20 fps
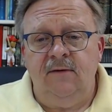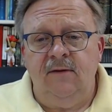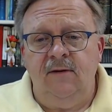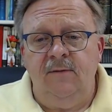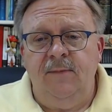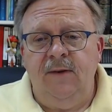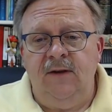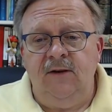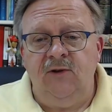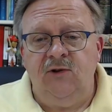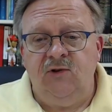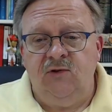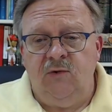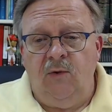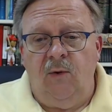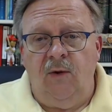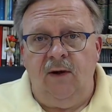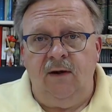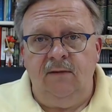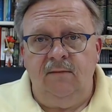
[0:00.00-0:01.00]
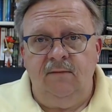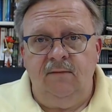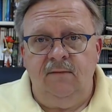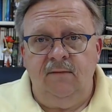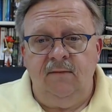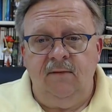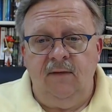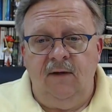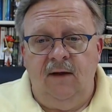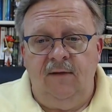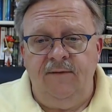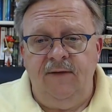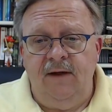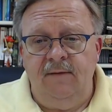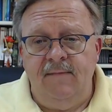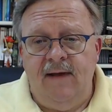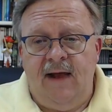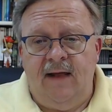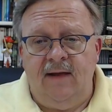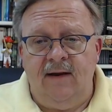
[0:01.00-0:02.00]
to be destroyed of the
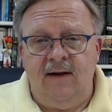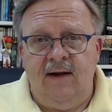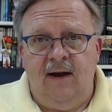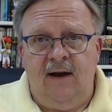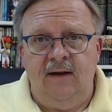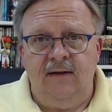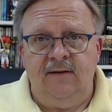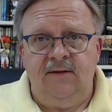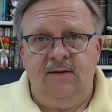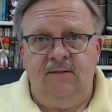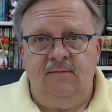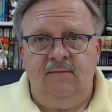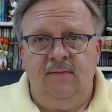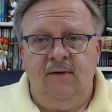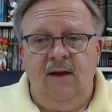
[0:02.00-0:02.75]
Amalekites.